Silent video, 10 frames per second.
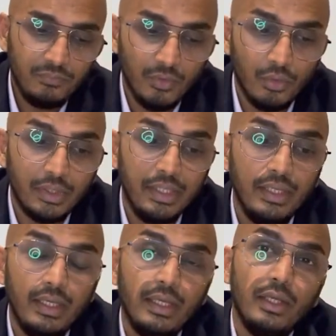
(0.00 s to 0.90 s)

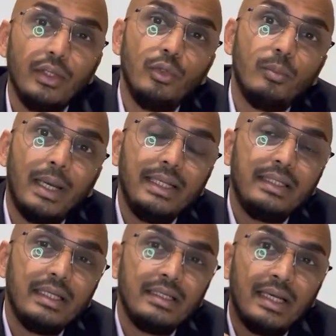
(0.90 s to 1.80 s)
Okay, you might
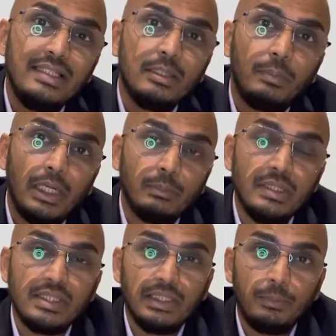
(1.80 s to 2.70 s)
get nice
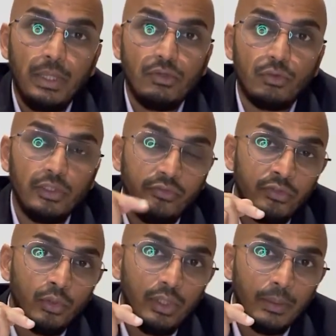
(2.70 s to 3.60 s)
apartments in a place called
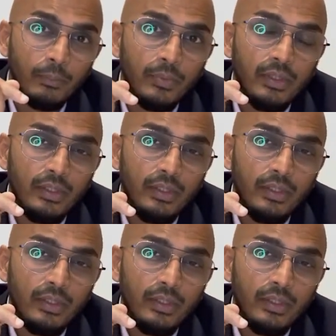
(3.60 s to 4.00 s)
Siolim.